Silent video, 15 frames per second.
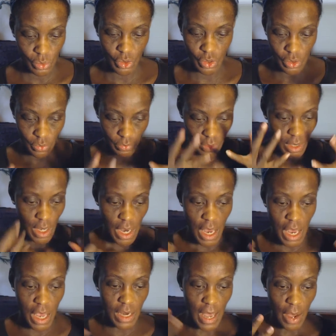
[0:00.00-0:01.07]
just,
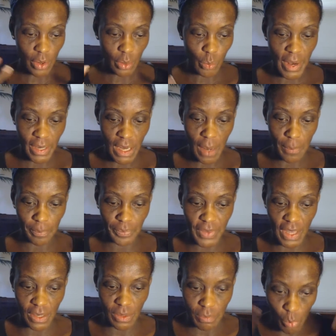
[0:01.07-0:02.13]
and I would wake up
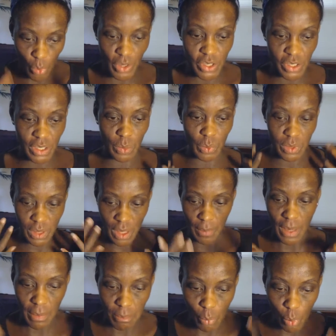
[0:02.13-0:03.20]
and more skin was
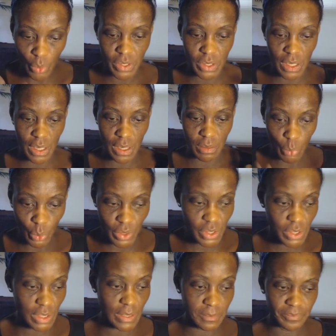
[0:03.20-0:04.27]
coming up, more skin and more
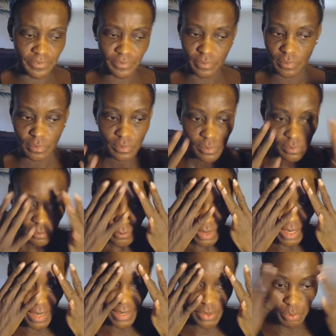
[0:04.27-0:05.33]
skin.
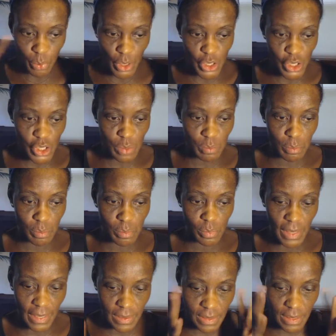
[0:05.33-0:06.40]
I'd brush
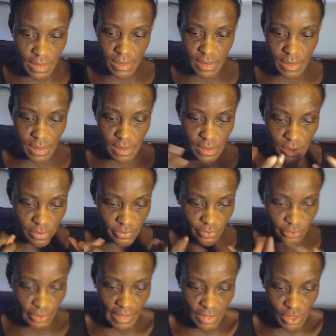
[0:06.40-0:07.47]
like this and
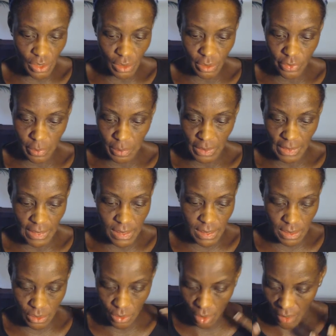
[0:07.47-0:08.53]
flakes all over the
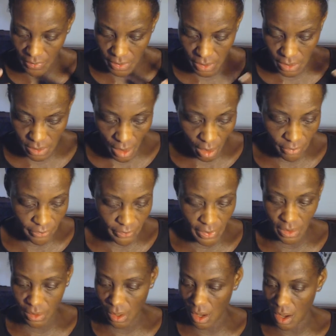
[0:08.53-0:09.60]
place and all this stuff
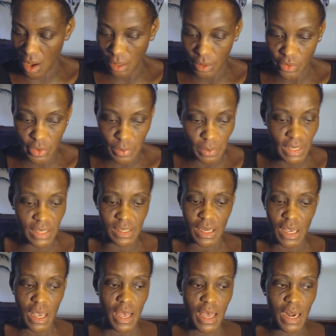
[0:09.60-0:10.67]
and all over the place.
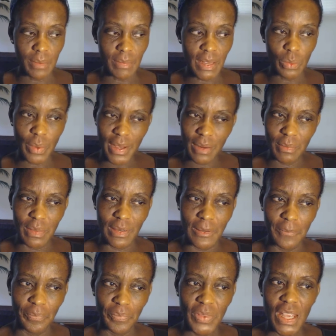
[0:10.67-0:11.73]
And I'm like, wait a
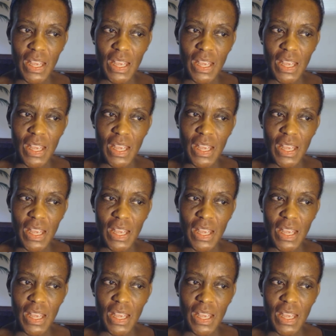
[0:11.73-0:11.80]
minute,